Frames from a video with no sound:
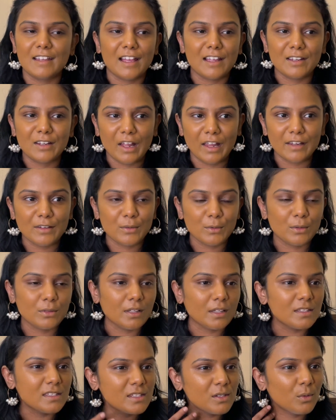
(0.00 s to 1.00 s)
I don't know,
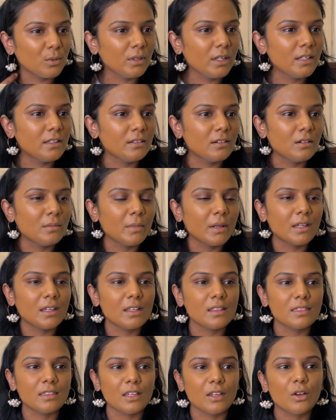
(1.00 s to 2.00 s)
that's the only term I
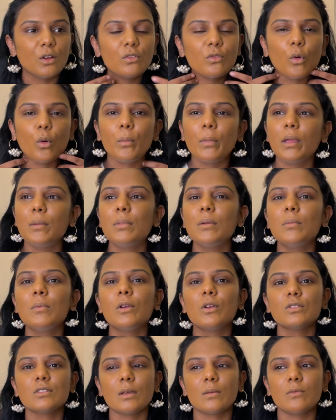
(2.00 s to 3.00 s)
can think of. Or maybe
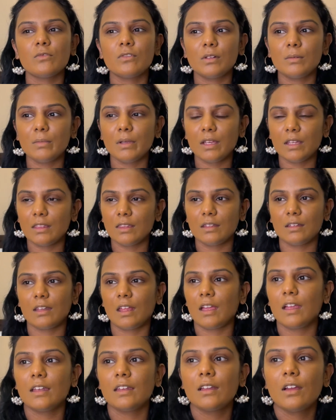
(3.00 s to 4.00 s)
because I'm filming in the
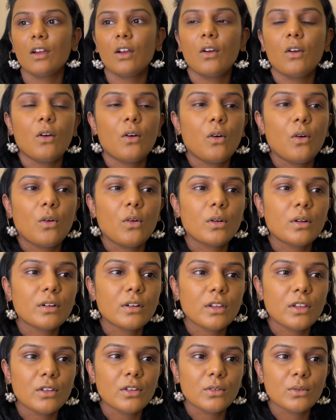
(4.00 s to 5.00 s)
night, or
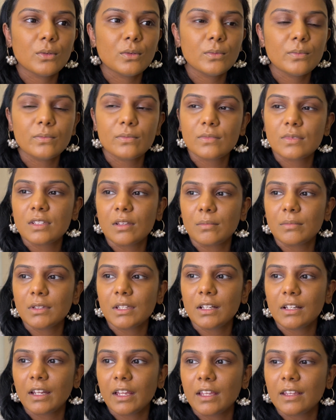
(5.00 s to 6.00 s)

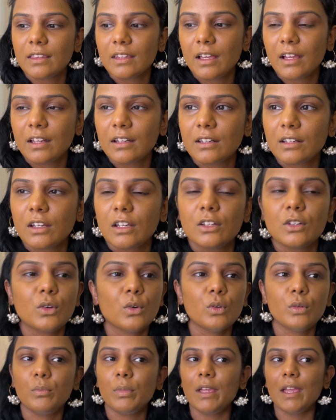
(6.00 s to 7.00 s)
something like that. It
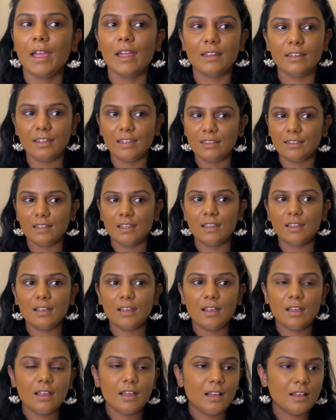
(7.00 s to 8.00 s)
could be
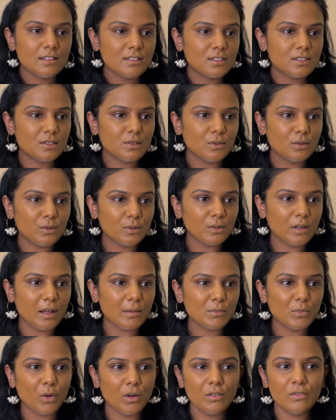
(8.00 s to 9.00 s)
anything. So
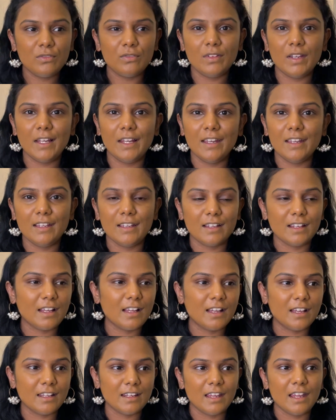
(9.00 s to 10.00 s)
I'm not
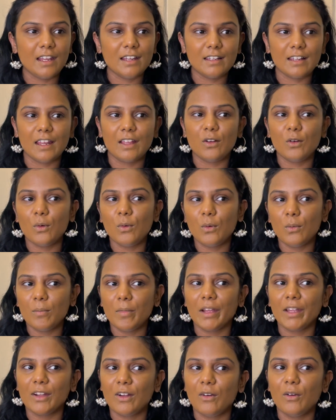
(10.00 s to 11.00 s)
feeling great, like, oh
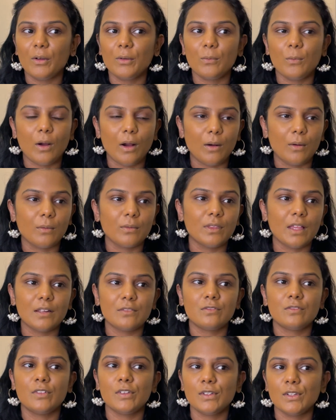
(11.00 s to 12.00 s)
my god, wow,
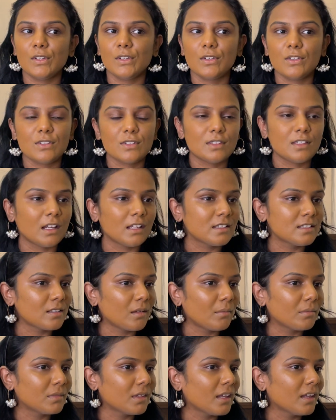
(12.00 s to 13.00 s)
that finish, that
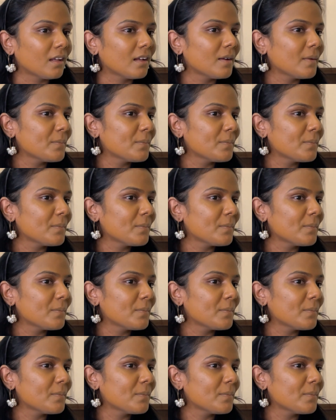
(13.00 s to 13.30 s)
something.